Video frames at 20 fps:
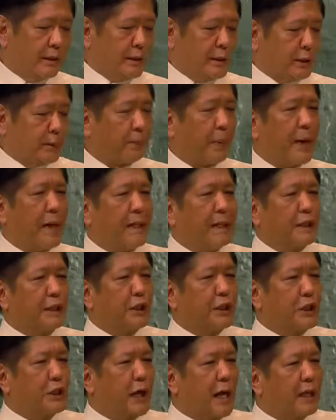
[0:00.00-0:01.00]

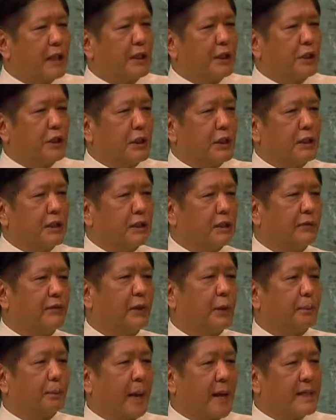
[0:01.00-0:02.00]
Despite the challenges
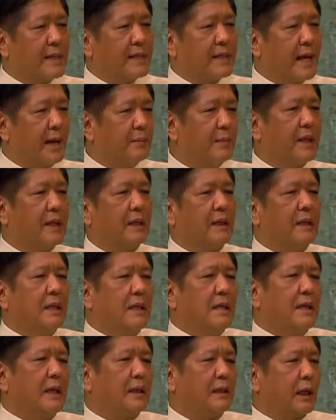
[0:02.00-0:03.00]
of the pandemic
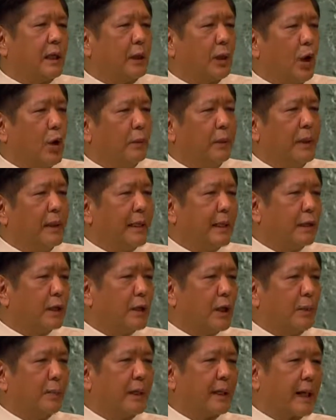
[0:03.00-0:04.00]
and the global
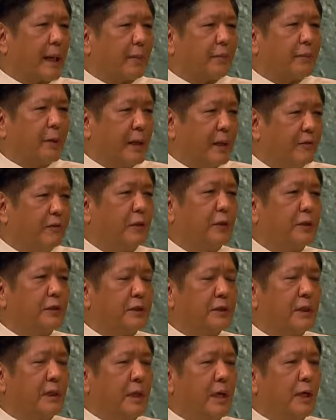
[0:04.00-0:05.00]
economic
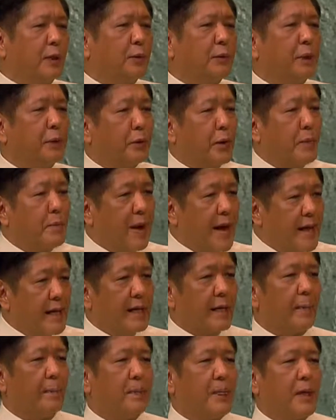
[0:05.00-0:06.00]
upheavals, we
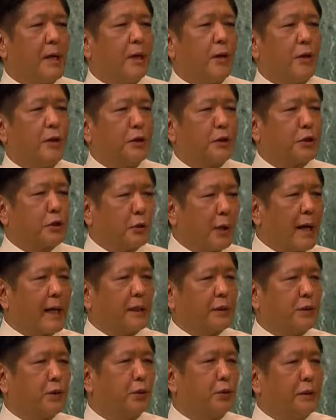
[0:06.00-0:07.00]
remain on
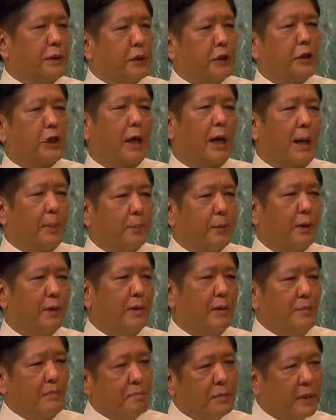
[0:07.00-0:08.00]
track to reach
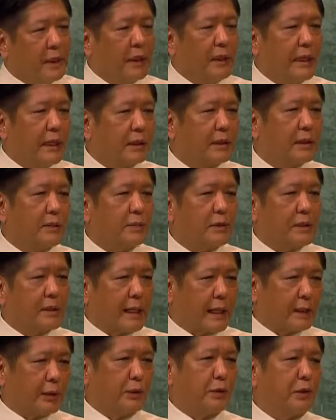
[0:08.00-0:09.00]
upper middle income
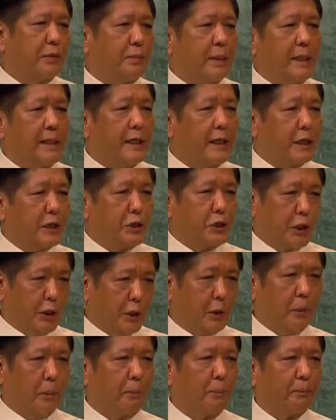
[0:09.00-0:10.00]
status by next
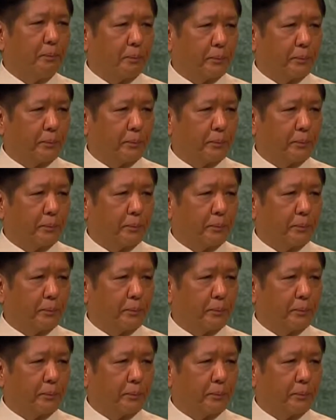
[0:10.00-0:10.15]
year.